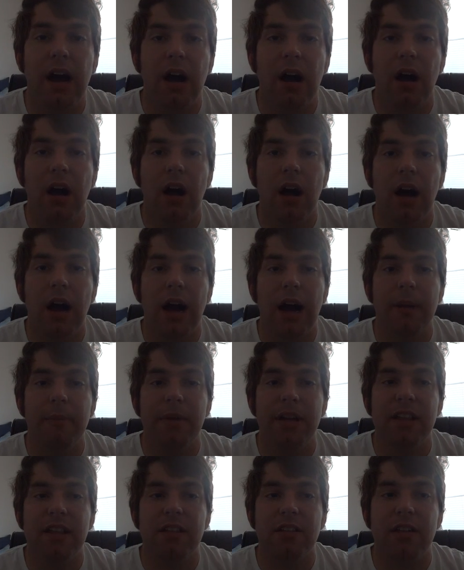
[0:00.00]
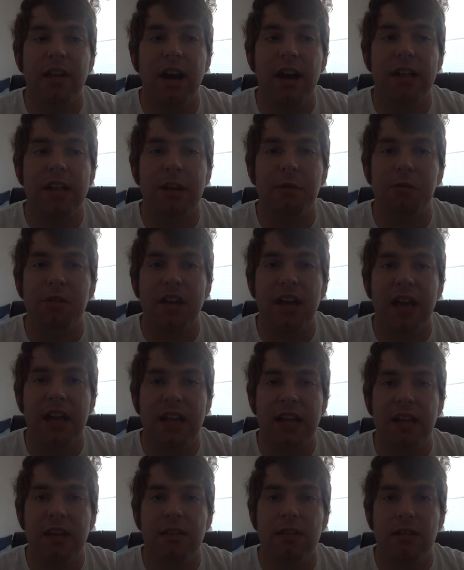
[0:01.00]
I met this guy named
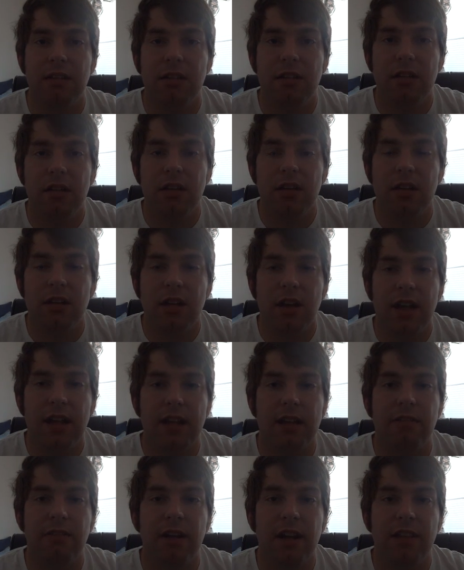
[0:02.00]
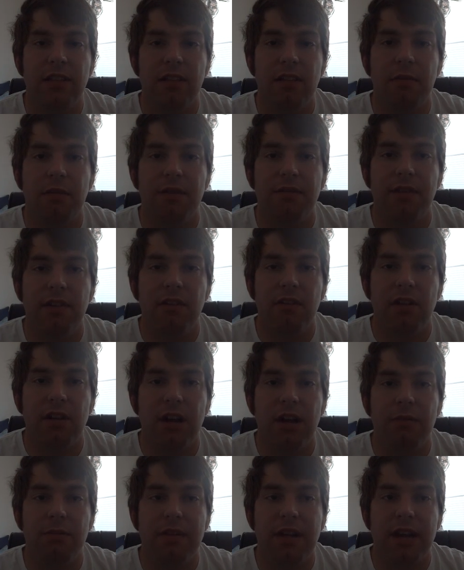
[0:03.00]
Kenny Lettsome. If you look
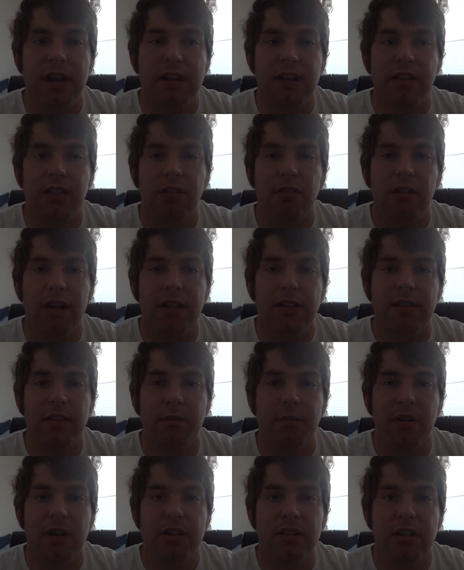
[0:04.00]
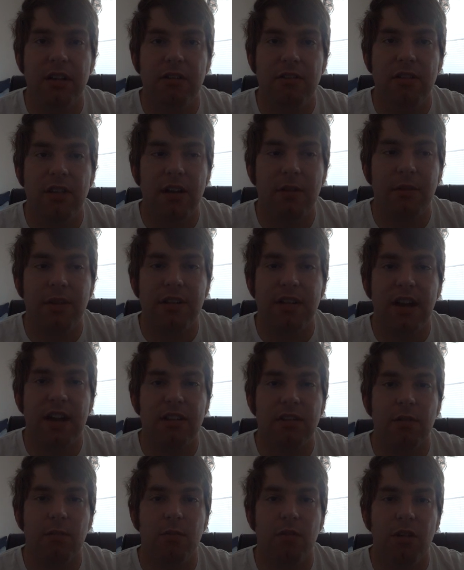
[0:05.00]
up Kenneth Lettsome on YouTube, he's got
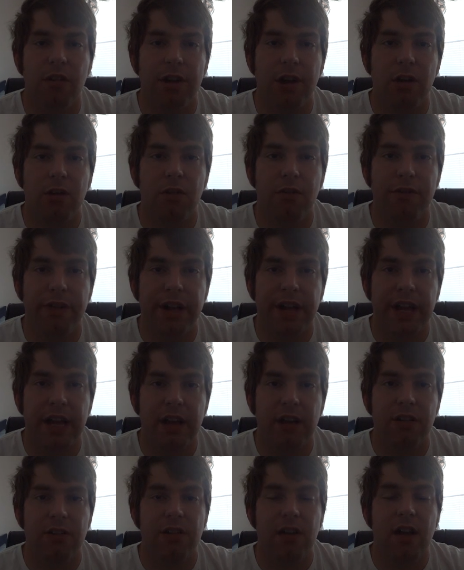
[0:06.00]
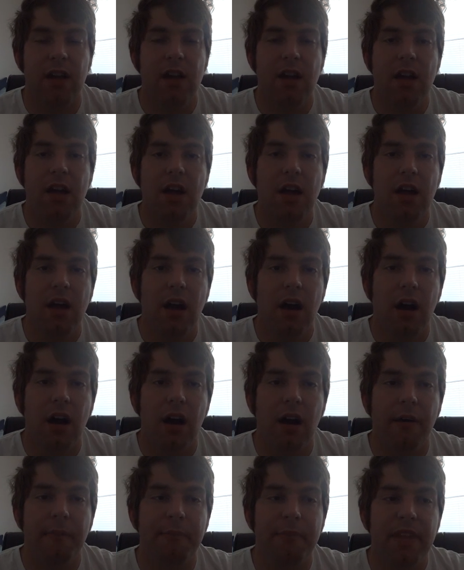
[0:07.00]
some really cool videos.
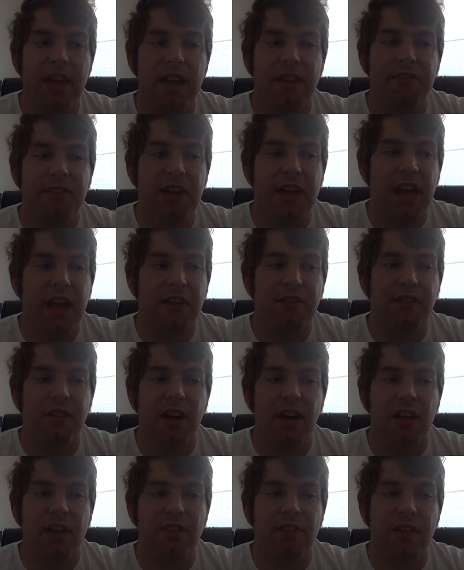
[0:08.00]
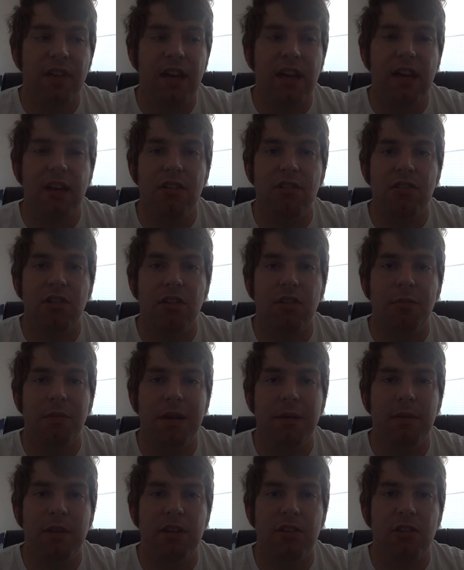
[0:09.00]
If you can't find his videos, just
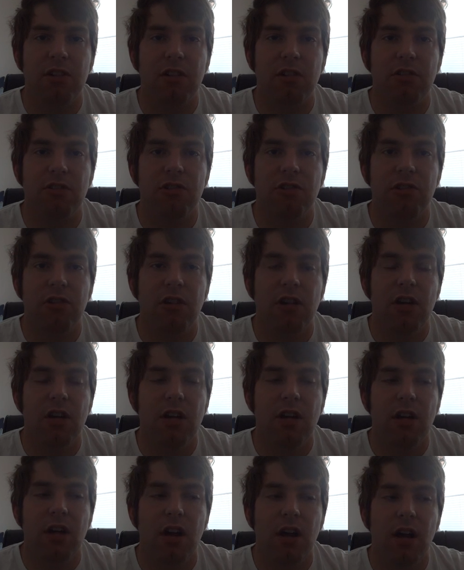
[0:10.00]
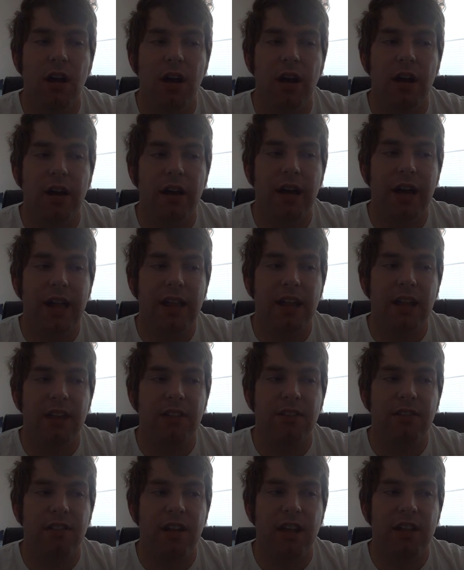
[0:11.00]
maybe search
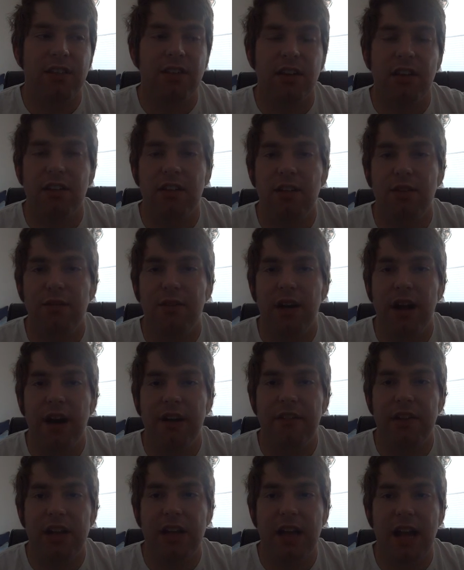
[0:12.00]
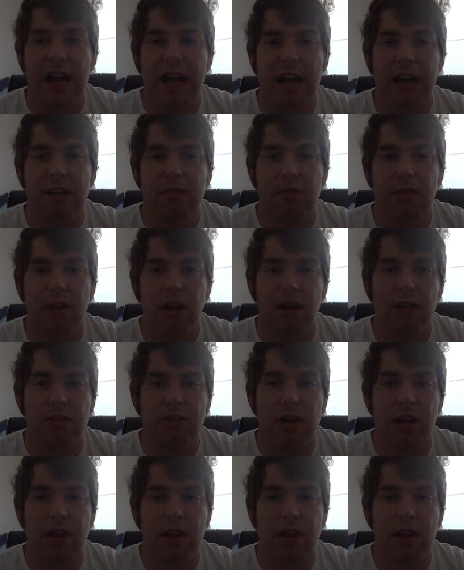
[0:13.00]
NS 1065 at Yak and Roan.